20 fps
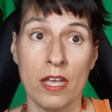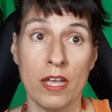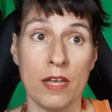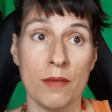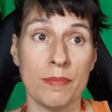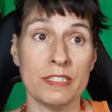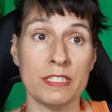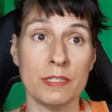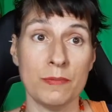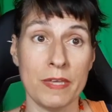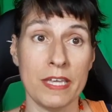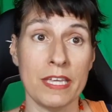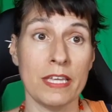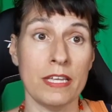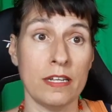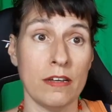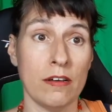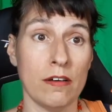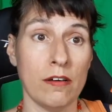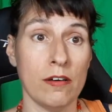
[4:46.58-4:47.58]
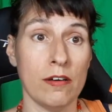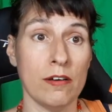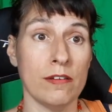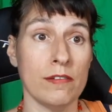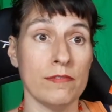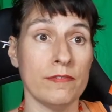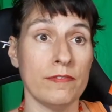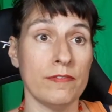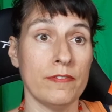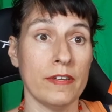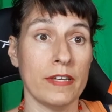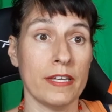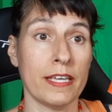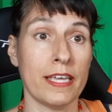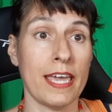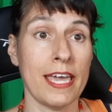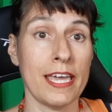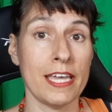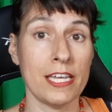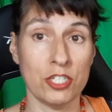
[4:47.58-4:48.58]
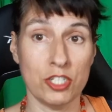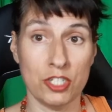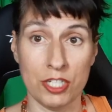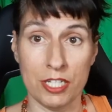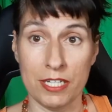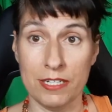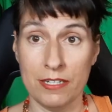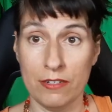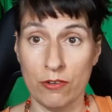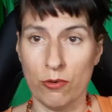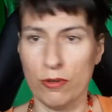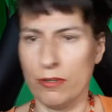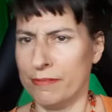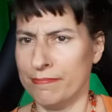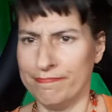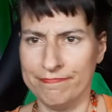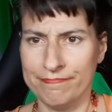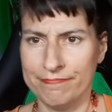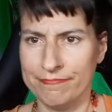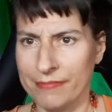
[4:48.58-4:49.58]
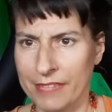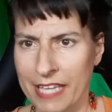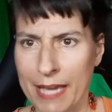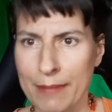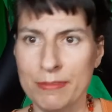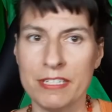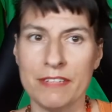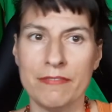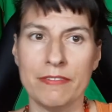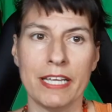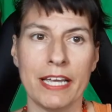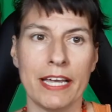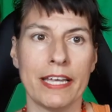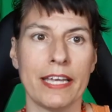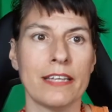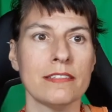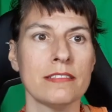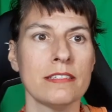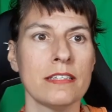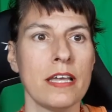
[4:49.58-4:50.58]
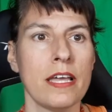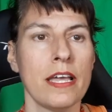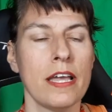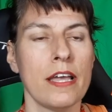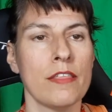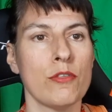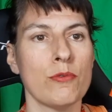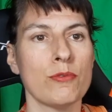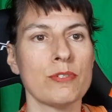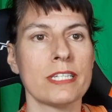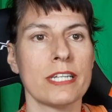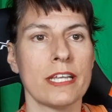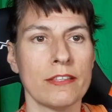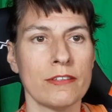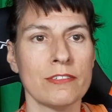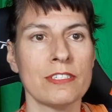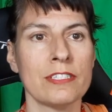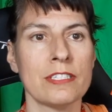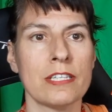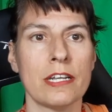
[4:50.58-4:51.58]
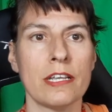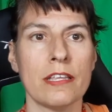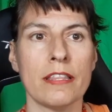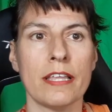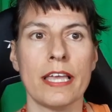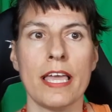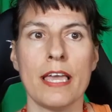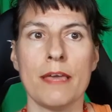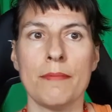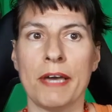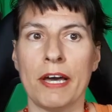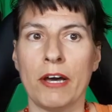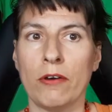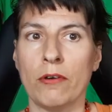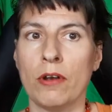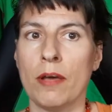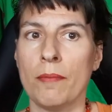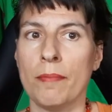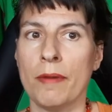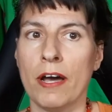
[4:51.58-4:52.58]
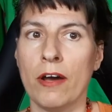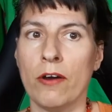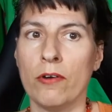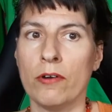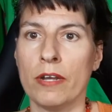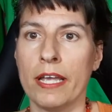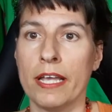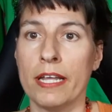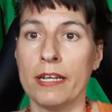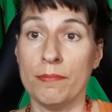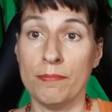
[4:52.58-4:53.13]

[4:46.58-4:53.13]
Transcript: But speaking of caging, or captivity, I guess, there was another study that came out about, and